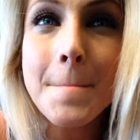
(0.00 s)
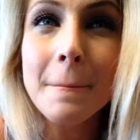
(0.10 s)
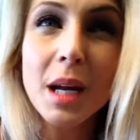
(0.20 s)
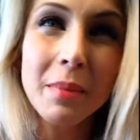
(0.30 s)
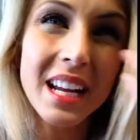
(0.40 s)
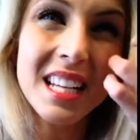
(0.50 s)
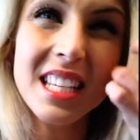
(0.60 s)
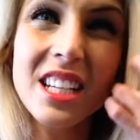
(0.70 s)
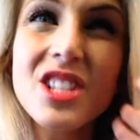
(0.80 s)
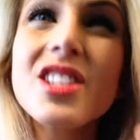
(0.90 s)
but it has like
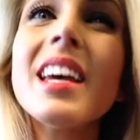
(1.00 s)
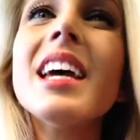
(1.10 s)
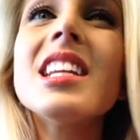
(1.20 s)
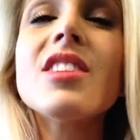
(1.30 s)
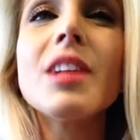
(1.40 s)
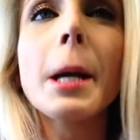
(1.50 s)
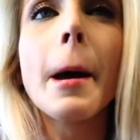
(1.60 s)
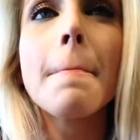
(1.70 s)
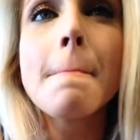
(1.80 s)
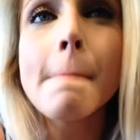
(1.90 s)
a hint of like
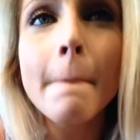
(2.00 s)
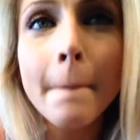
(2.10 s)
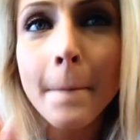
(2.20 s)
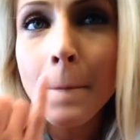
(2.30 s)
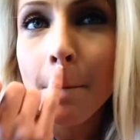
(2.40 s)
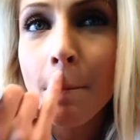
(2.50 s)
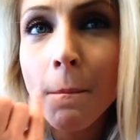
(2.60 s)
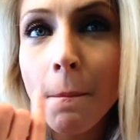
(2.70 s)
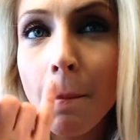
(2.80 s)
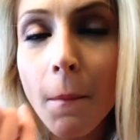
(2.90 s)
a
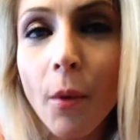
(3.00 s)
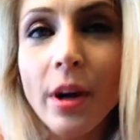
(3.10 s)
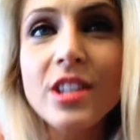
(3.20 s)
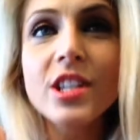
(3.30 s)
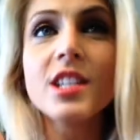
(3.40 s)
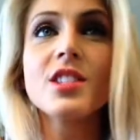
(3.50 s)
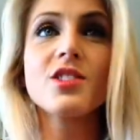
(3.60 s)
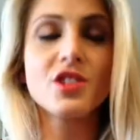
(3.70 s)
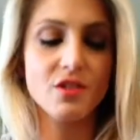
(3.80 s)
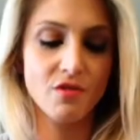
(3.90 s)

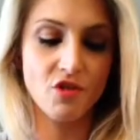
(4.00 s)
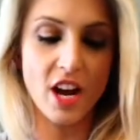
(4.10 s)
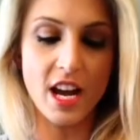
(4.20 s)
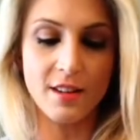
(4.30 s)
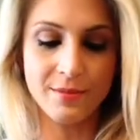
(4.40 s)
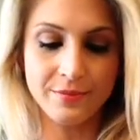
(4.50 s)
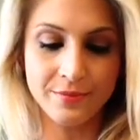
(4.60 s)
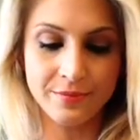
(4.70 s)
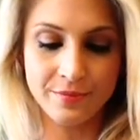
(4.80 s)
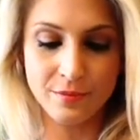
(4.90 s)
orangish red,
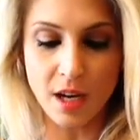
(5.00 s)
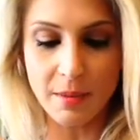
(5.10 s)
probably